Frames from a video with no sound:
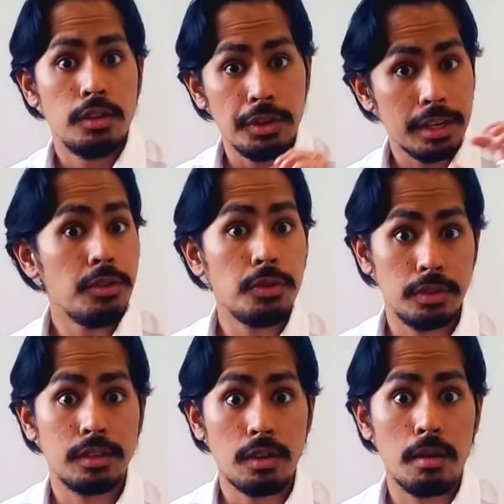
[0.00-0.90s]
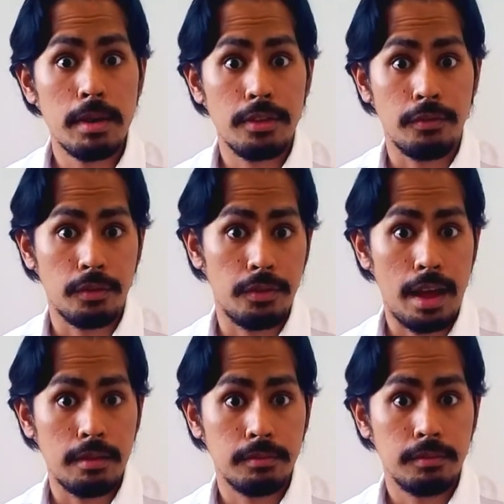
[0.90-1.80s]
You can use the STAR method for
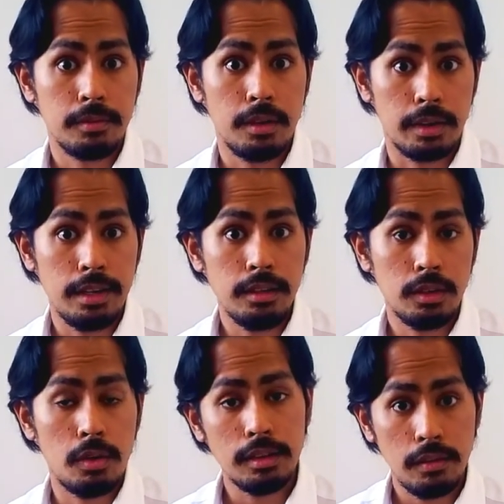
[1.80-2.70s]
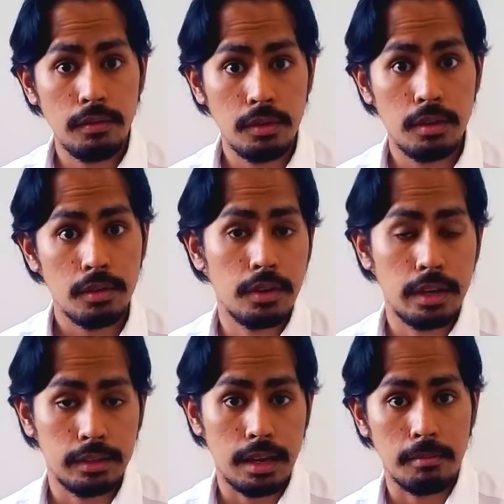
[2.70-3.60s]
that. Okay, so I'll give you another
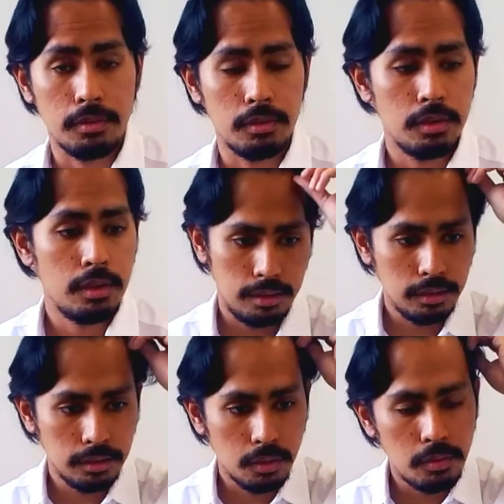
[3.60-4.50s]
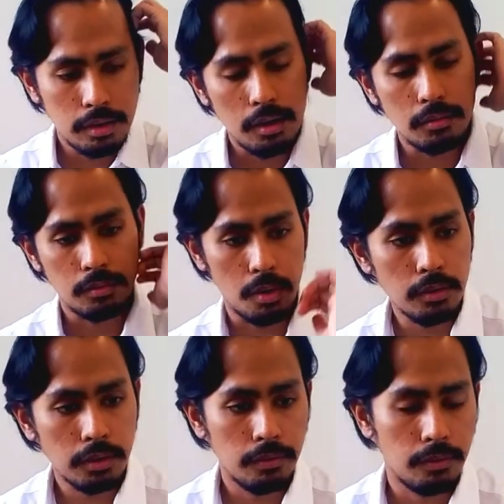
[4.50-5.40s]
example. This is the one I
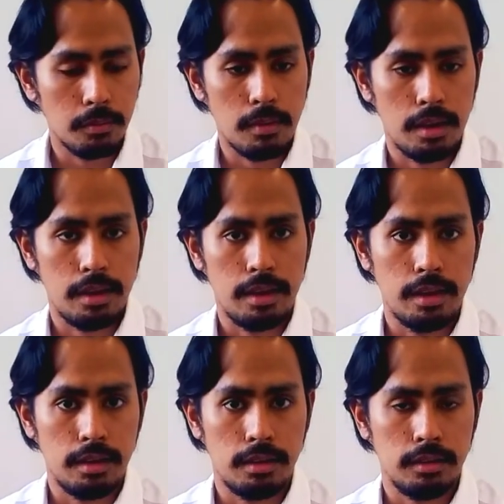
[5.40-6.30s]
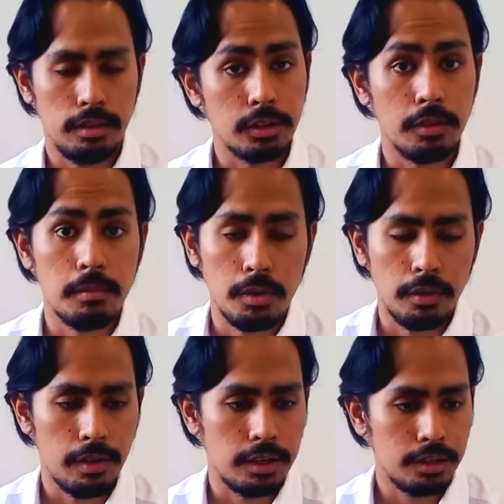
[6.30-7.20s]
wrote for my letter of
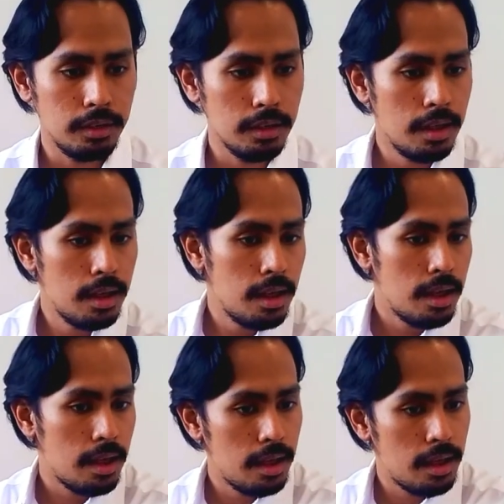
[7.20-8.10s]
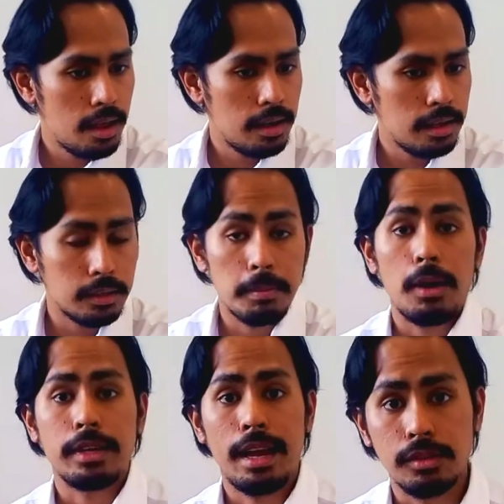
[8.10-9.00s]
motivation, and it's
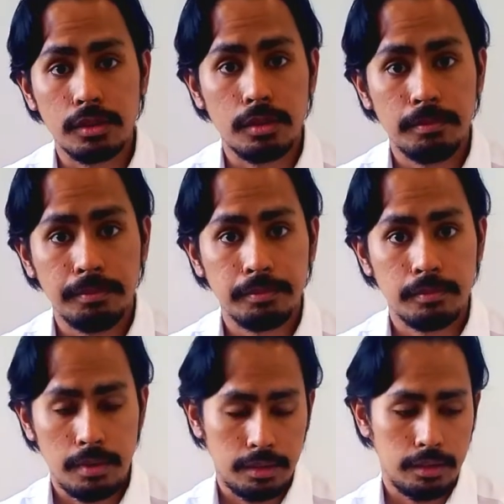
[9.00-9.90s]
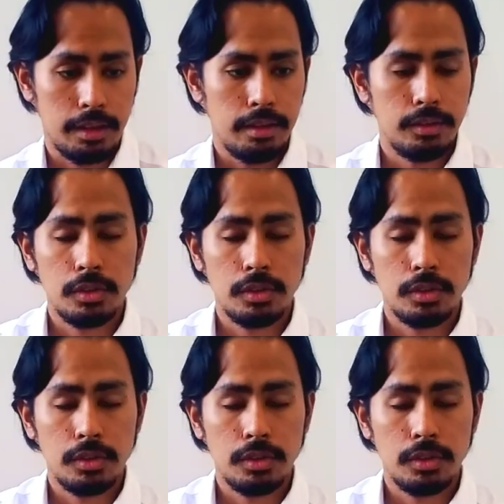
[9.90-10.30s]
about cancer, basically.